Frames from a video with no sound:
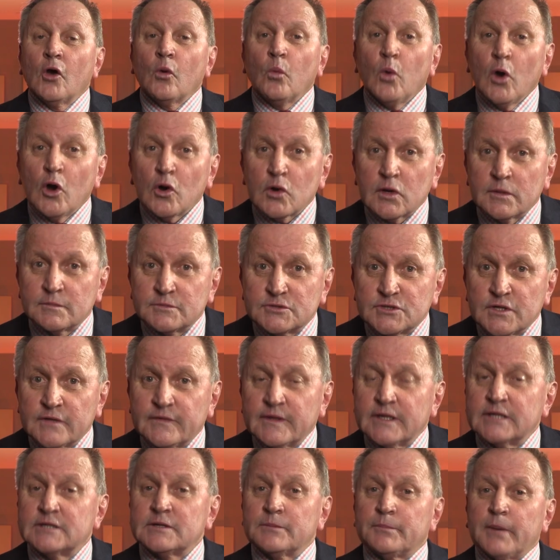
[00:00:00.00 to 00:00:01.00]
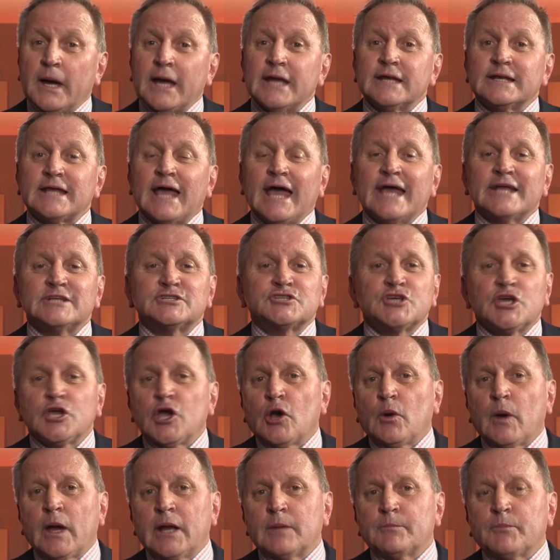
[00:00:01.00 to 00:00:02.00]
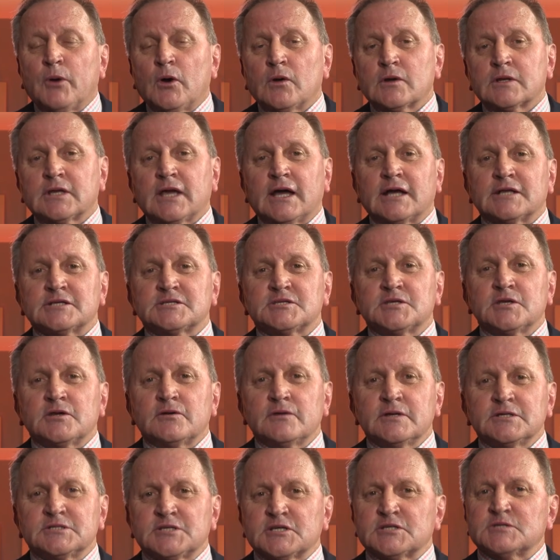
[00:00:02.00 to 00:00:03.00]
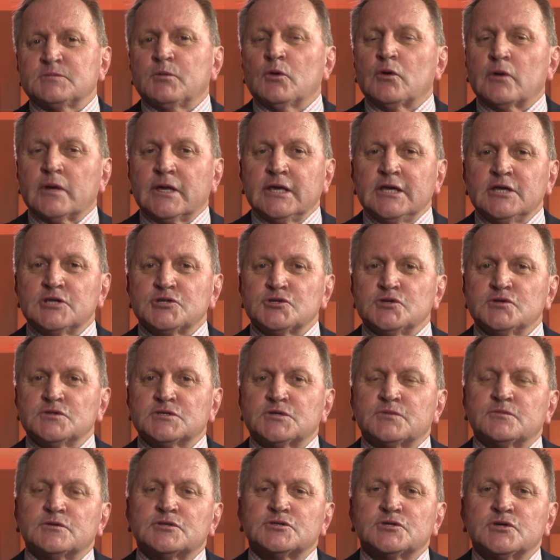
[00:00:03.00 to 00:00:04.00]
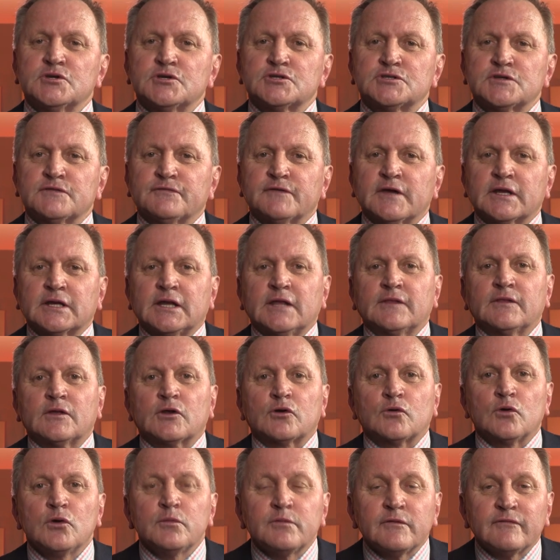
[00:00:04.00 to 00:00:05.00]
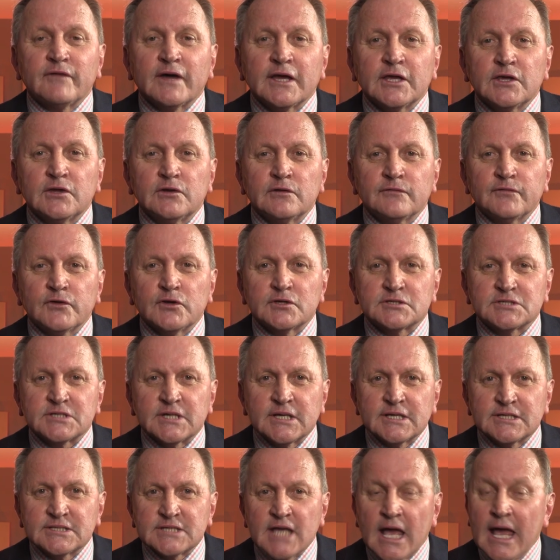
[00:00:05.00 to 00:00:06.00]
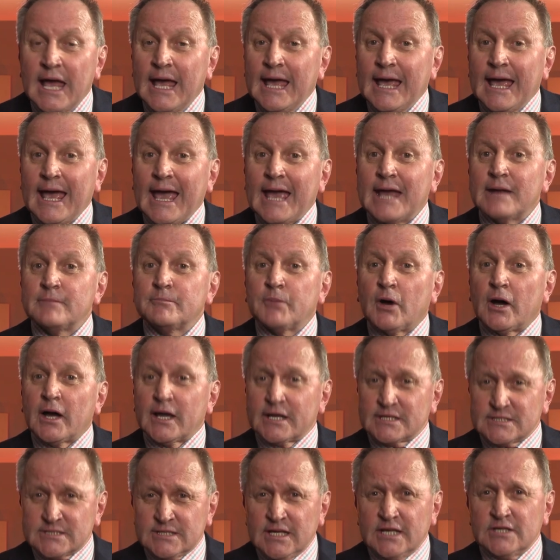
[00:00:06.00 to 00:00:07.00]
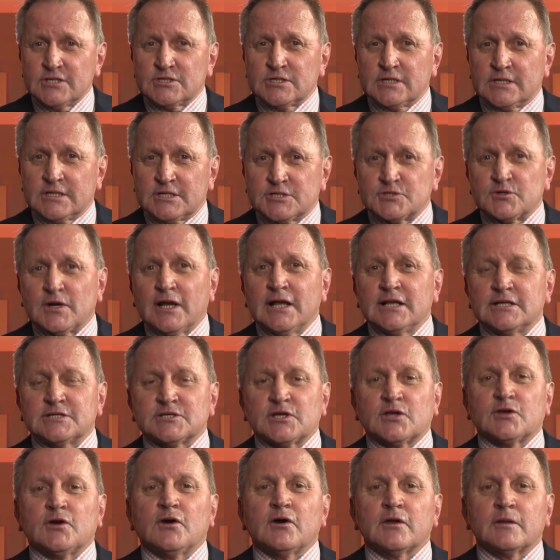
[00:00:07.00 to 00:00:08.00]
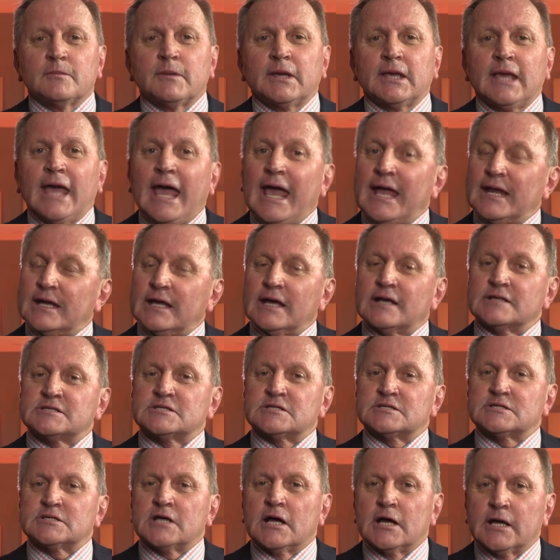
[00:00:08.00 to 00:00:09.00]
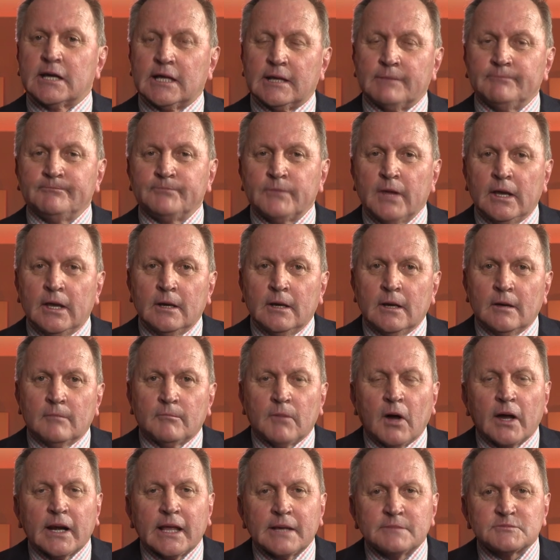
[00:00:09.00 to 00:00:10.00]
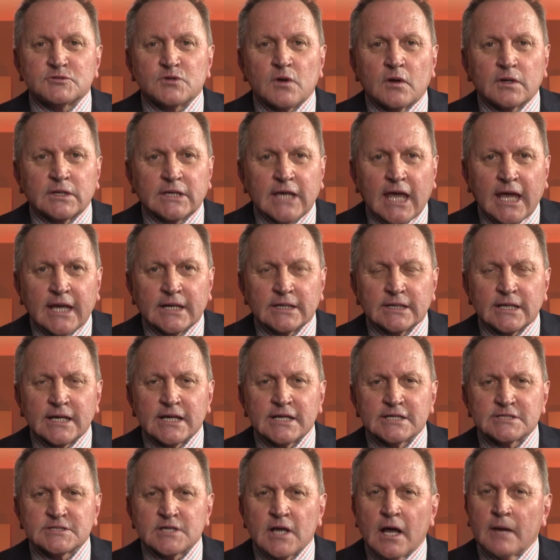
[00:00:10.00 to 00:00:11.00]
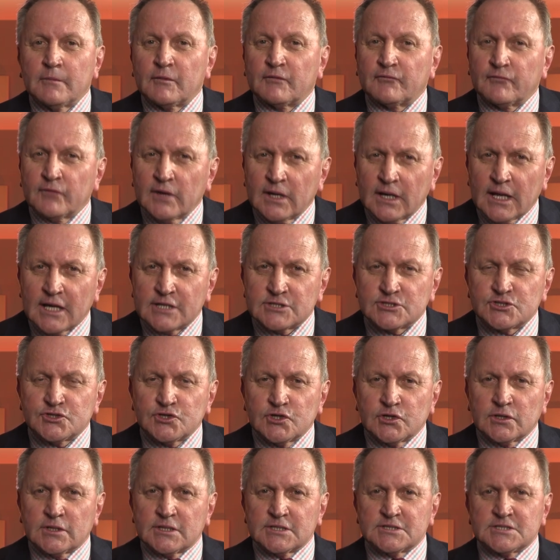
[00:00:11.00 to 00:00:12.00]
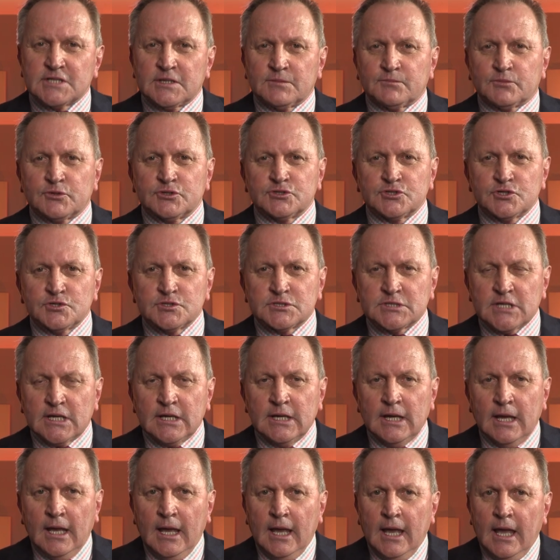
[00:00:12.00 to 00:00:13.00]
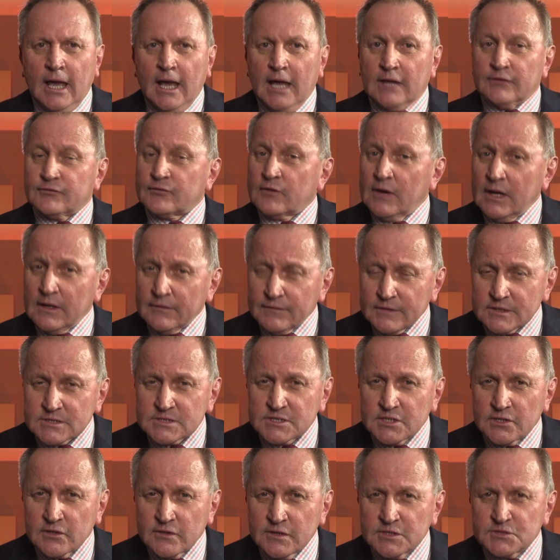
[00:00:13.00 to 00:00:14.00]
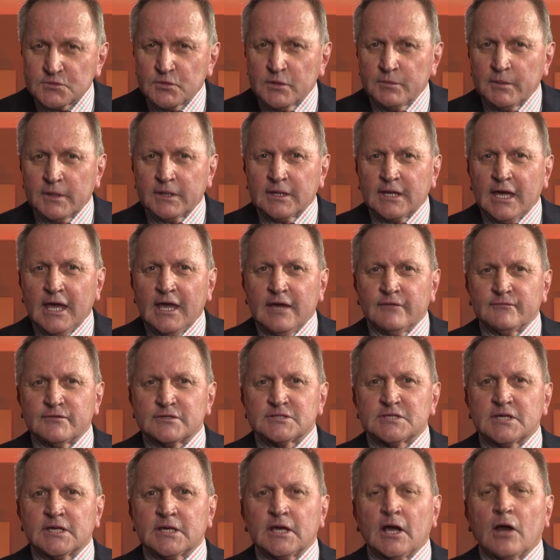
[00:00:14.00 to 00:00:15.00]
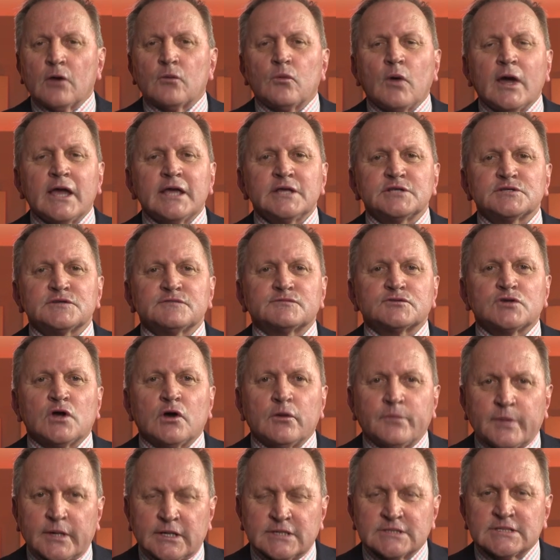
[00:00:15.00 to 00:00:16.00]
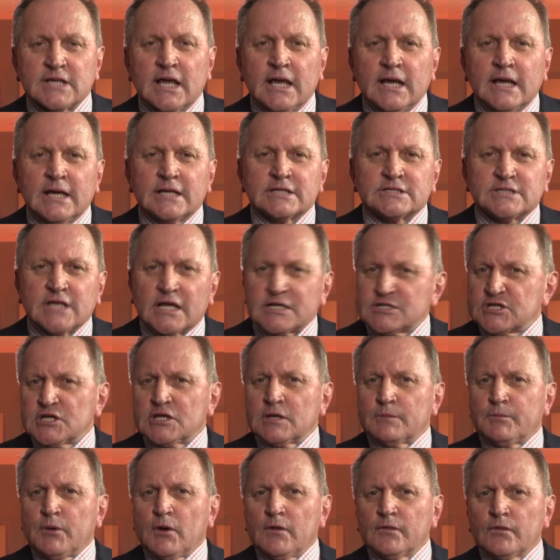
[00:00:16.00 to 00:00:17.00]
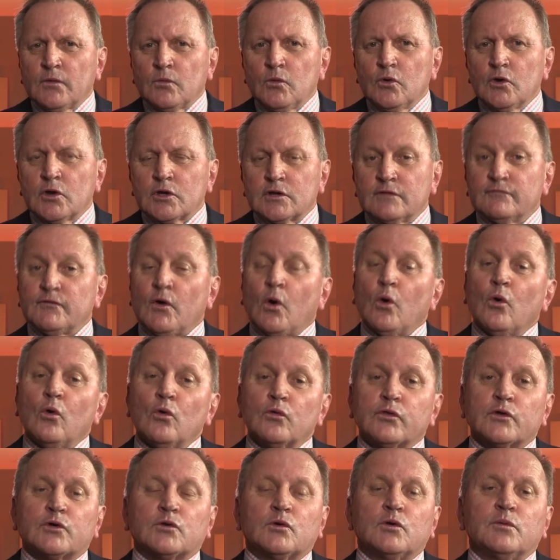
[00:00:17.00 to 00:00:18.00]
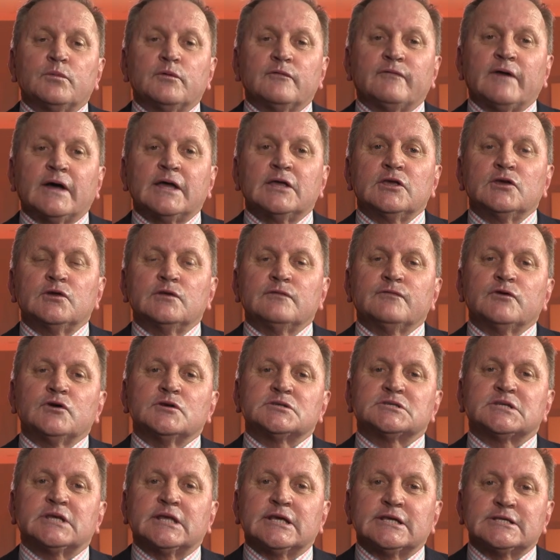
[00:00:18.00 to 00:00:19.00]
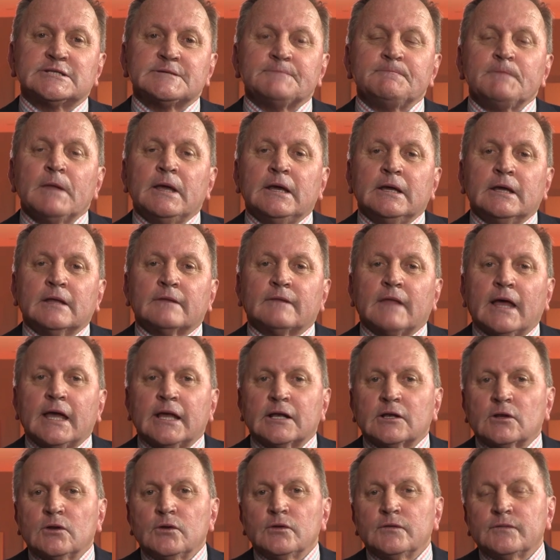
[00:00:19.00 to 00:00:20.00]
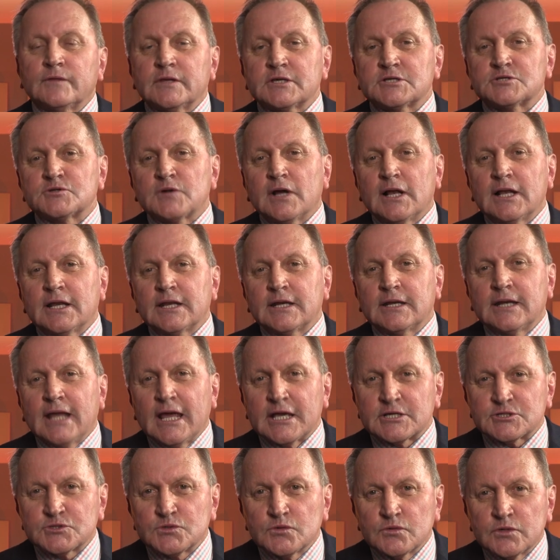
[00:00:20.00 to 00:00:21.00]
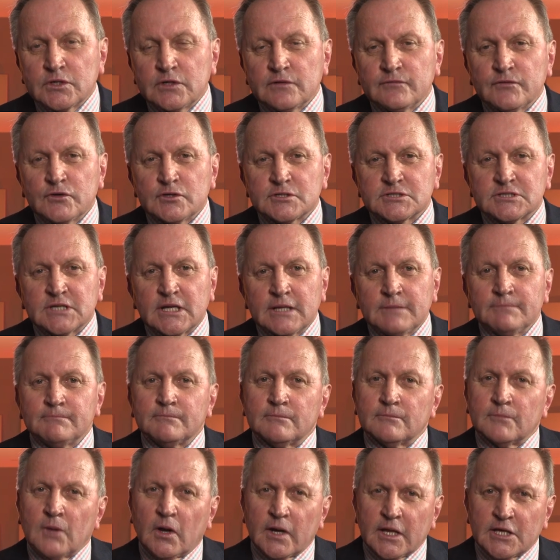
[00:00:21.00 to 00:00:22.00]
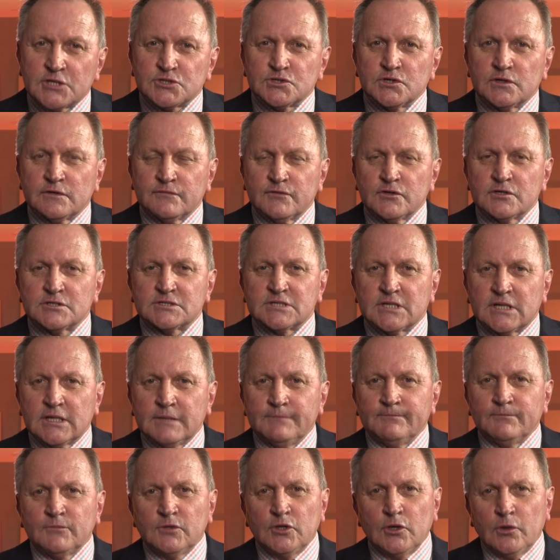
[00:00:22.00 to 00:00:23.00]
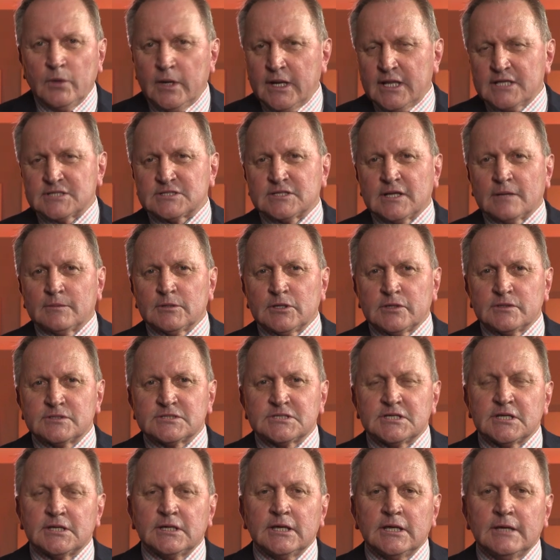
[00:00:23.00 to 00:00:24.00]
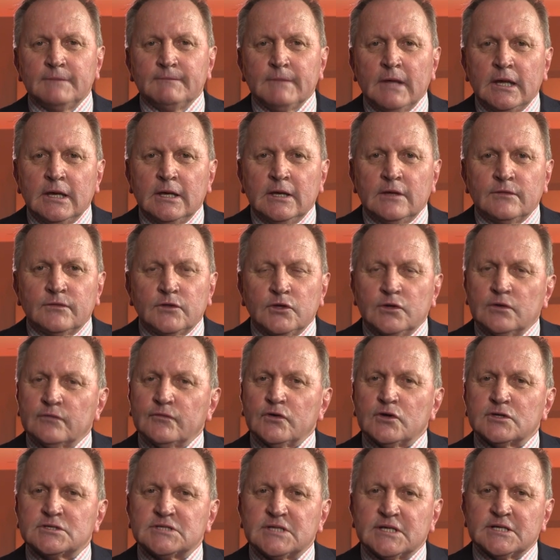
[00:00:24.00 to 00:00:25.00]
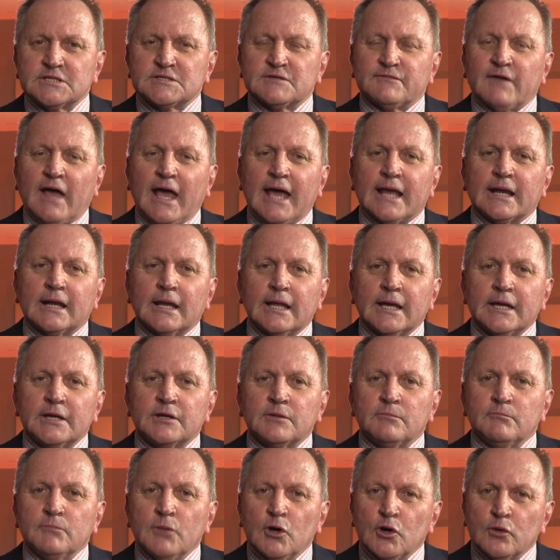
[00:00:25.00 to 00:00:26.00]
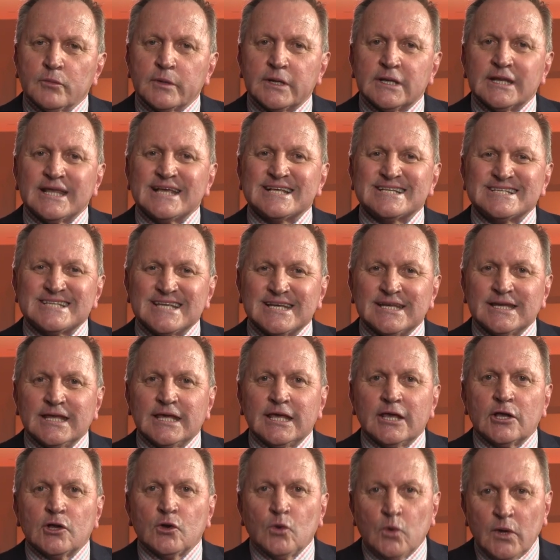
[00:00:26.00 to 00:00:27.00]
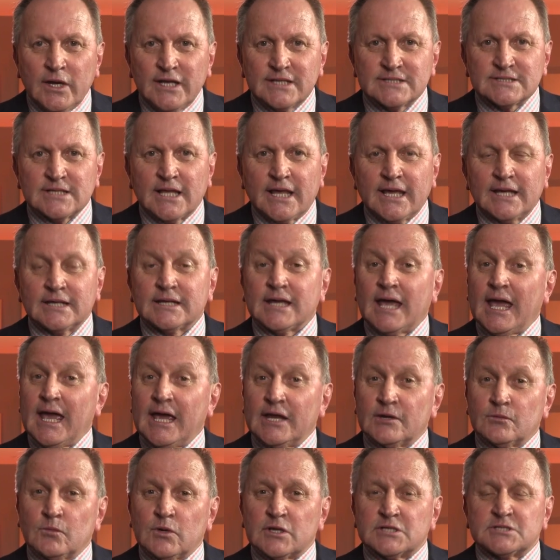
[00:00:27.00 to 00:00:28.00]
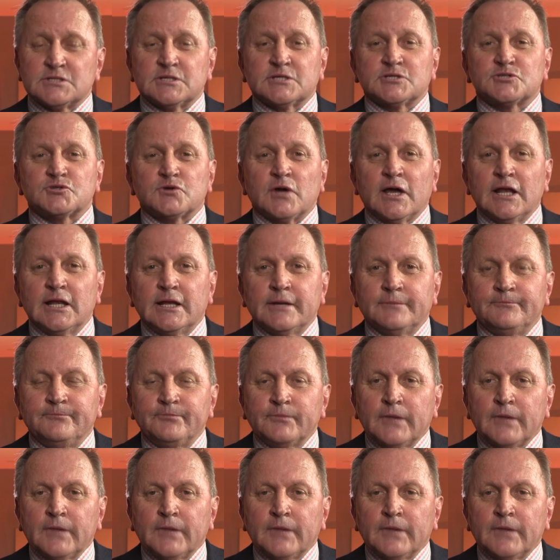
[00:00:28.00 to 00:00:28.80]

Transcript: Welcome to the Debate at GO8 podcast series exploring issues and research affecting the Group of Eight universities and, by extension, Australia's economy and our society. My name's Ron Kandelaars, I'm a freelance journalist and producer, and throughout this series we've been canvassing a range of topics touching upon the work of all the Group of Eight universities. They include the Australian National University, Monash University, UNSW Sydney, the universities of Adelaide, Melbourne, Sydney, Queensland, and Western Australia.